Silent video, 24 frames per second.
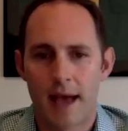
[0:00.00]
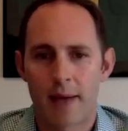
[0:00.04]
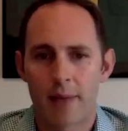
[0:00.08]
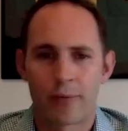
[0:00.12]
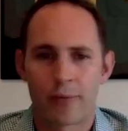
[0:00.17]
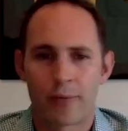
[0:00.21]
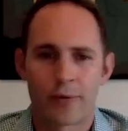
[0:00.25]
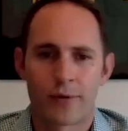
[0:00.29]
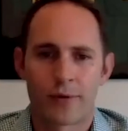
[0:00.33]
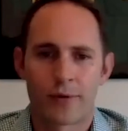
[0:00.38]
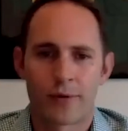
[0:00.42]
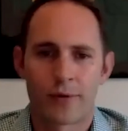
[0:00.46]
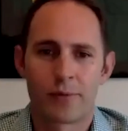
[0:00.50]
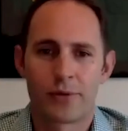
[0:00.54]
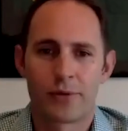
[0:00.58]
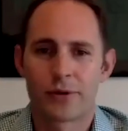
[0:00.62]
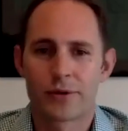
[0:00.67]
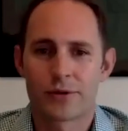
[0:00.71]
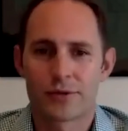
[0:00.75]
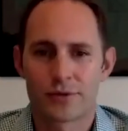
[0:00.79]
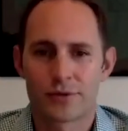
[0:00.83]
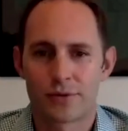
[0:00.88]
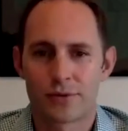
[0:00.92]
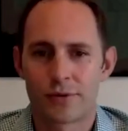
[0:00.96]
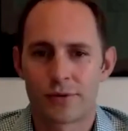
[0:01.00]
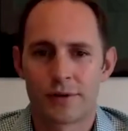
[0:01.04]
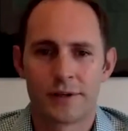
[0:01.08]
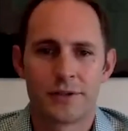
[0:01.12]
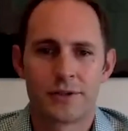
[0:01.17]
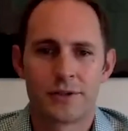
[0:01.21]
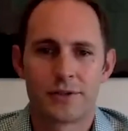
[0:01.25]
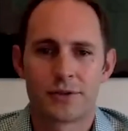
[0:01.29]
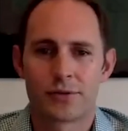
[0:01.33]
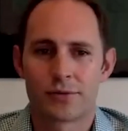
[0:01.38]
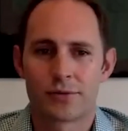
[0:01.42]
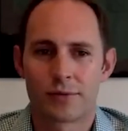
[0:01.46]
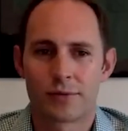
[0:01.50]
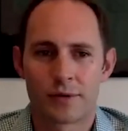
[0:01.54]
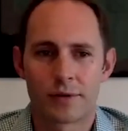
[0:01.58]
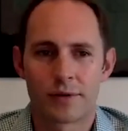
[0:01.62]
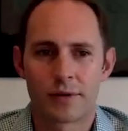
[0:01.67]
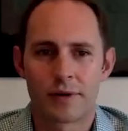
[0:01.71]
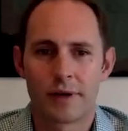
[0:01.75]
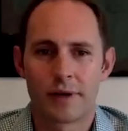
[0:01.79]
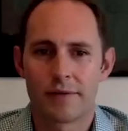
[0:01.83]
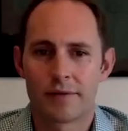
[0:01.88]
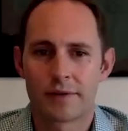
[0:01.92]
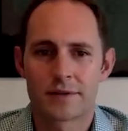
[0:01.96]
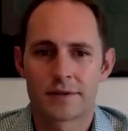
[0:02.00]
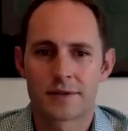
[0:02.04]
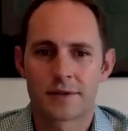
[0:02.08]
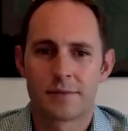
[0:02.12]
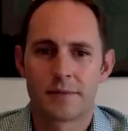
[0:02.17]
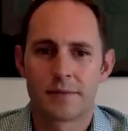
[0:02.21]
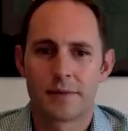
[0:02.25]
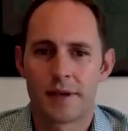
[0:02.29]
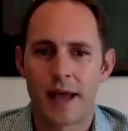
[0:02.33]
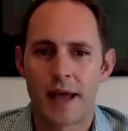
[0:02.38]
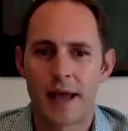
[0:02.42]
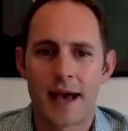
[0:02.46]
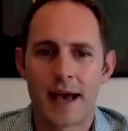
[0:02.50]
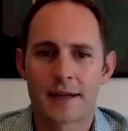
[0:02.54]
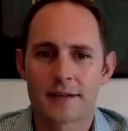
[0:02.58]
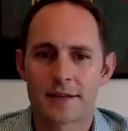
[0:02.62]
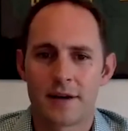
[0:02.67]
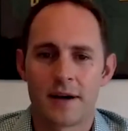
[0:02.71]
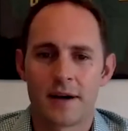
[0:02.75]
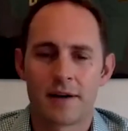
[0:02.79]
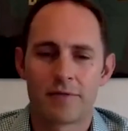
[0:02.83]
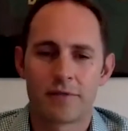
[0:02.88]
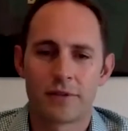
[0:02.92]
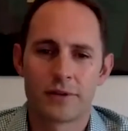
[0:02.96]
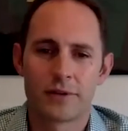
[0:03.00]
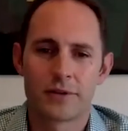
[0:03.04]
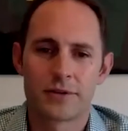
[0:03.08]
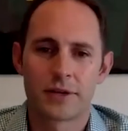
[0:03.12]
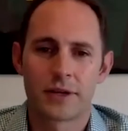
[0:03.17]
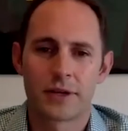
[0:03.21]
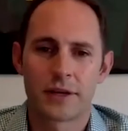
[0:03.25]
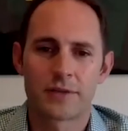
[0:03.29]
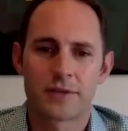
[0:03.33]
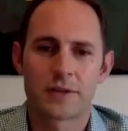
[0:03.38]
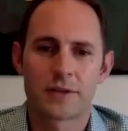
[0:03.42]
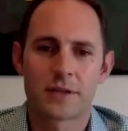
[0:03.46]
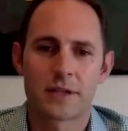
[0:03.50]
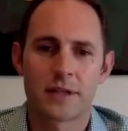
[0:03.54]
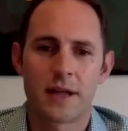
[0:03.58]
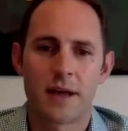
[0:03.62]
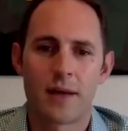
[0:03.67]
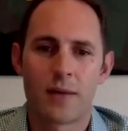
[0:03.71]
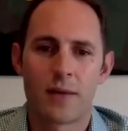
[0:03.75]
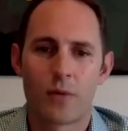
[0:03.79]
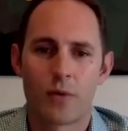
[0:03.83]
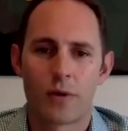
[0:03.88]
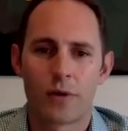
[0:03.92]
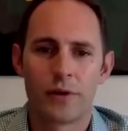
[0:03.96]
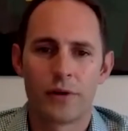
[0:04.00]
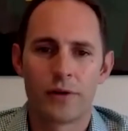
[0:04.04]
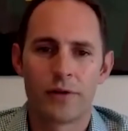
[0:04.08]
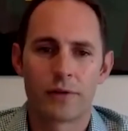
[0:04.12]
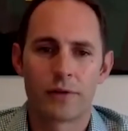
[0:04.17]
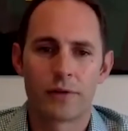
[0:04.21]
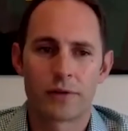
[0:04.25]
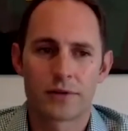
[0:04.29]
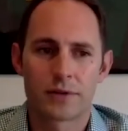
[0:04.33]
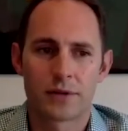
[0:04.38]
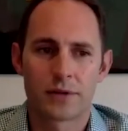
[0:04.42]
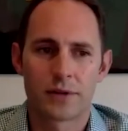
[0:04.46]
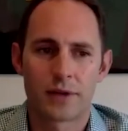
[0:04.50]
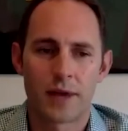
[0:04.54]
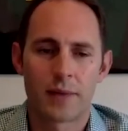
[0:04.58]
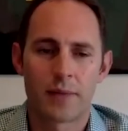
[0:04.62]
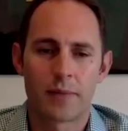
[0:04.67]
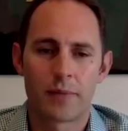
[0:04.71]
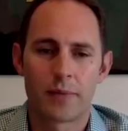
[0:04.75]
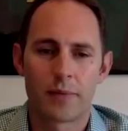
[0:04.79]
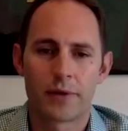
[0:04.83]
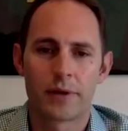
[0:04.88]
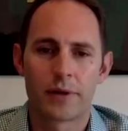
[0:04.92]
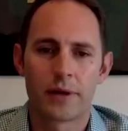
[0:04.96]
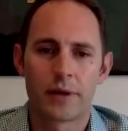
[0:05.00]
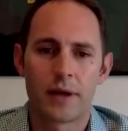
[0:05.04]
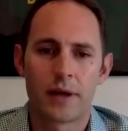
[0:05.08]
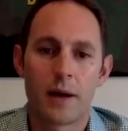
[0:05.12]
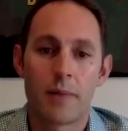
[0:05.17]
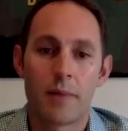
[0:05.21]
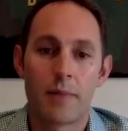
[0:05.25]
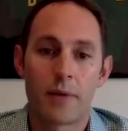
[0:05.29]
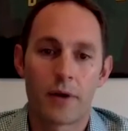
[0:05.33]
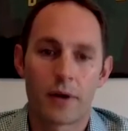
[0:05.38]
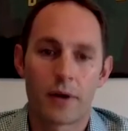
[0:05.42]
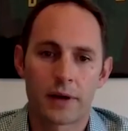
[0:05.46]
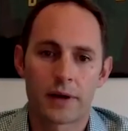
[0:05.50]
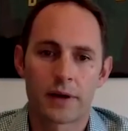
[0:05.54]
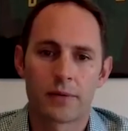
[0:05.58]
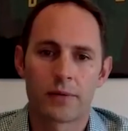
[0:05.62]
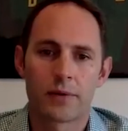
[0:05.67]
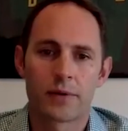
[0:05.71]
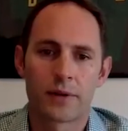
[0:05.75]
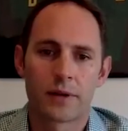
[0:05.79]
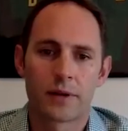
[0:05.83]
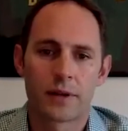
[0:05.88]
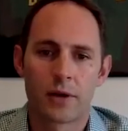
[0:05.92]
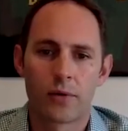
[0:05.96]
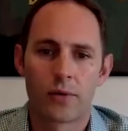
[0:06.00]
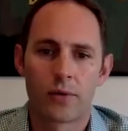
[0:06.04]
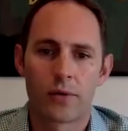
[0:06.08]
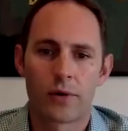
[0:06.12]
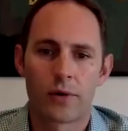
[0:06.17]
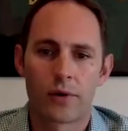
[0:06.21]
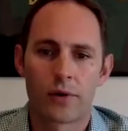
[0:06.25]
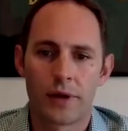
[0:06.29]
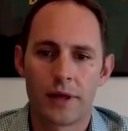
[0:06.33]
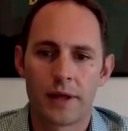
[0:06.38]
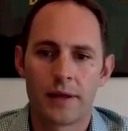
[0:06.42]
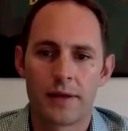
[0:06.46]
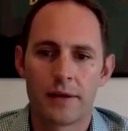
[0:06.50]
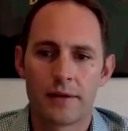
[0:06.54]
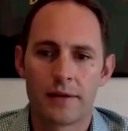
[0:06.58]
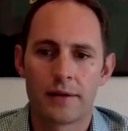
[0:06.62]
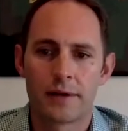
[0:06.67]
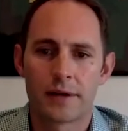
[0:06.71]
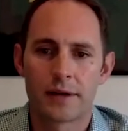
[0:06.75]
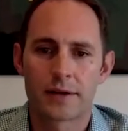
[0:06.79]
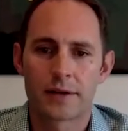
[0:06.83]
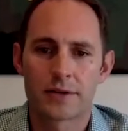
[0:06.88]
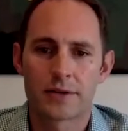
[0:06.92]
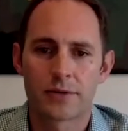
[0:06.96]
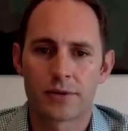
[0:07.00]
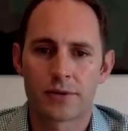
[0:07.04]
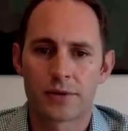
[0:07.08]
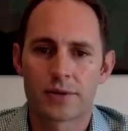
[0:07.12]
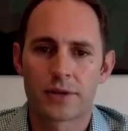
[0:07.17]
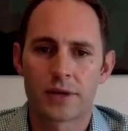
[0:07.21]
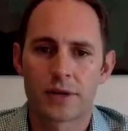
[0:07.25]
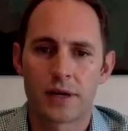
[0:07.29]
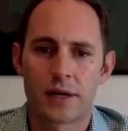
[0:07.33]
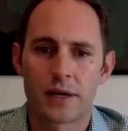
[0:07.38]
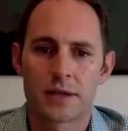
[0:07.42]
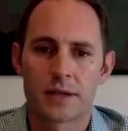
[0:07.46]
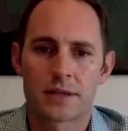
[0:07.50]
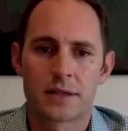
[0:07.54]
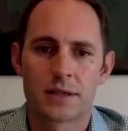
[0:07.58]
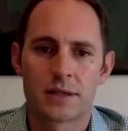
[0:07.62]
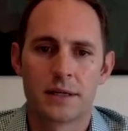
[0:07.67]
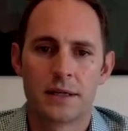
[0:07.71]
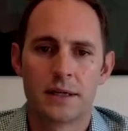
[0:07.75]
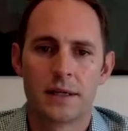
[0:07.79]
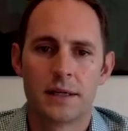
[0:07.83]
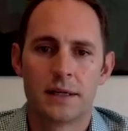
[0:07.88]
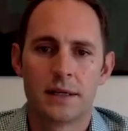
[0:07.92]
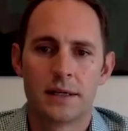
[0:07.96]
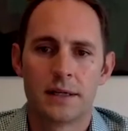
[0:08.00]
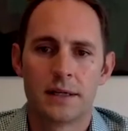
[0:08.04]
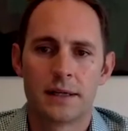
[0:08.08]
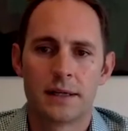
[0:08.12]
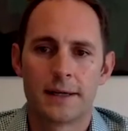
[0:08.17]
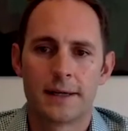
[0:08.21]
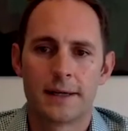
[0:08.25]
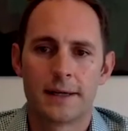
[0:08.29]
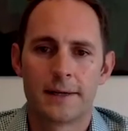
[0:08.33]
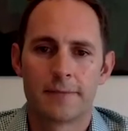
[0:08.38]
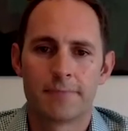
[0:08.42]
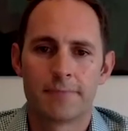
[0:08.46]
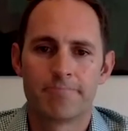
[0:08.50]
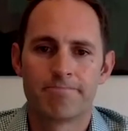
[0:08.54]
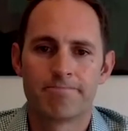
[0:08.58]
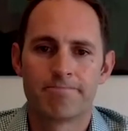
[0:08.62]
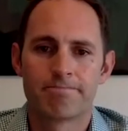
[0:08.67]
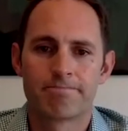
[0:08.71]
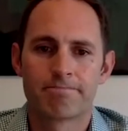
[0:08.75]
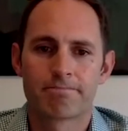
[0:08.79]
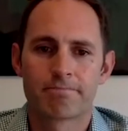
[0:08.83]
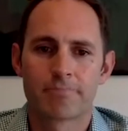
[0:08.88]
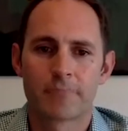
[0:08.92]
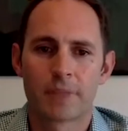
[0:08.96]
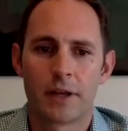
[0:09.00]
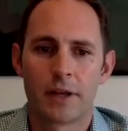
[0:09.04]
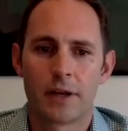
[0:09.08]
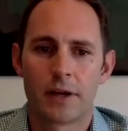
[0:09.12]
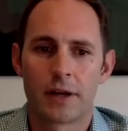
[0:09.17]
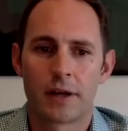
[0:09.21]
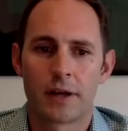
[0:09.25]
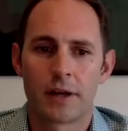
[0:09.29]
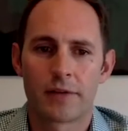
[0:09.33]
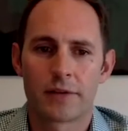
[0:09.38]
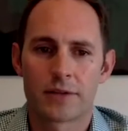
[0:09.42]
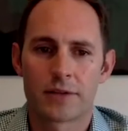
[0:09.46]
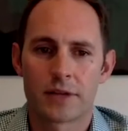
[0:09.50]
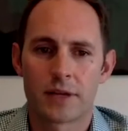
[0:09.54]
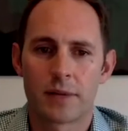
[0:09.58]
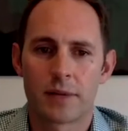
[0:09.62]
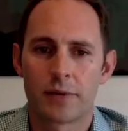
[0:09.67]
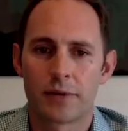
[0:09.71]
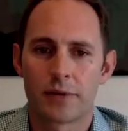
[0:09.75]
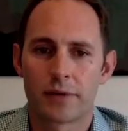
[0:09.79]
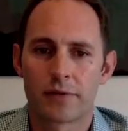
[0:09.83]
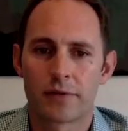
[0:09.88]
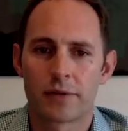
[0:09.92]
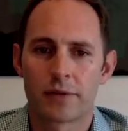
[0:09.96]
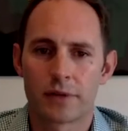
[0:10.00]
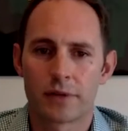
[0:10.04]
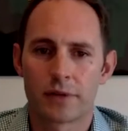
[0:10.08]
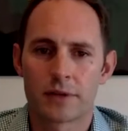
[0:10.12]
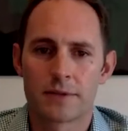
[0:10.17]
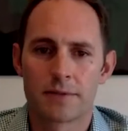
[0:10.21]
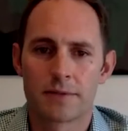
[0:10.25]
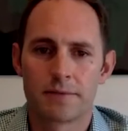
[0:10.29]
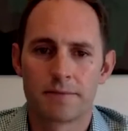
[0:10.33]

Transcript: or Pure Storage or even NAS offload. So it gives us a lot more university capability upmarket with a lower end storage cost, to give us a couple different looks.